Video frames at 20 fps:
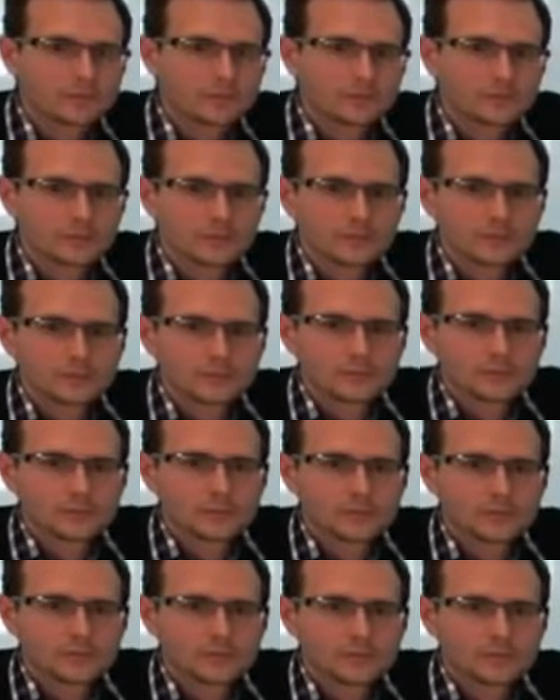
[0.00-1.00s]

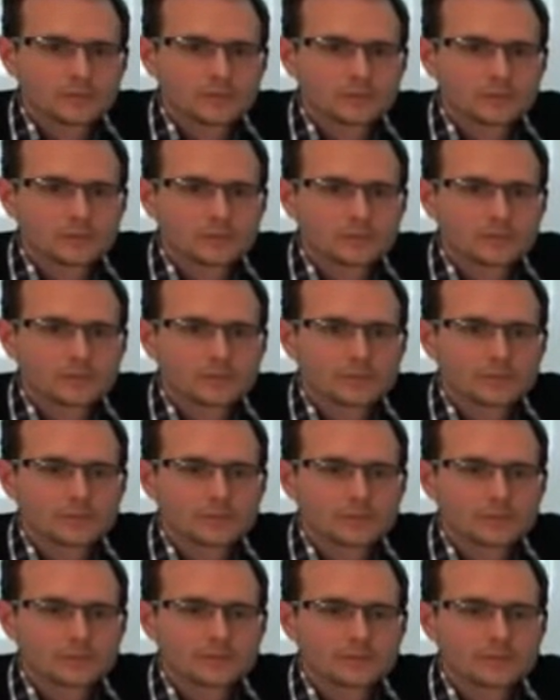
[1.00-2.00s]

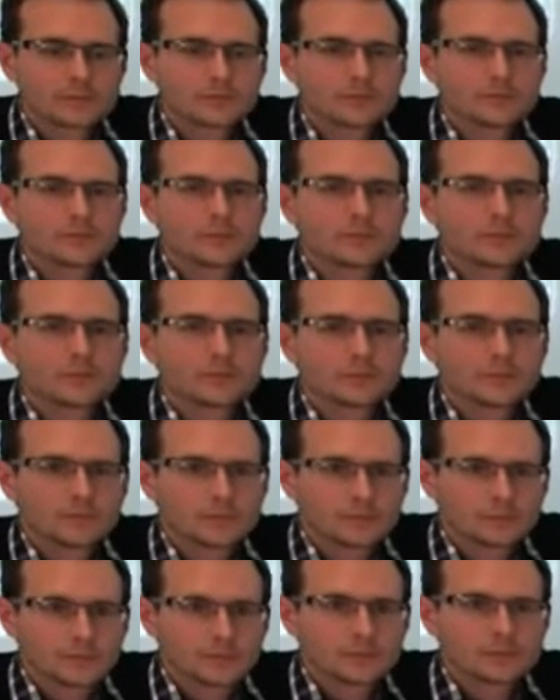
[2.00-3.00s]

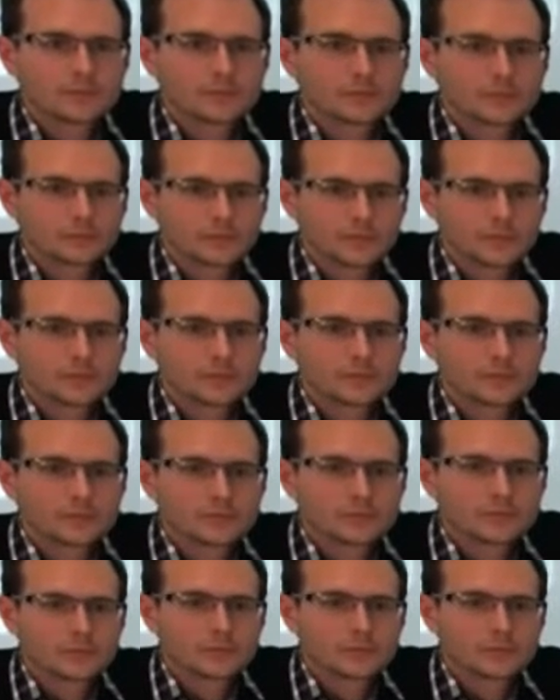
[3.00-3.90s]
(not speaking)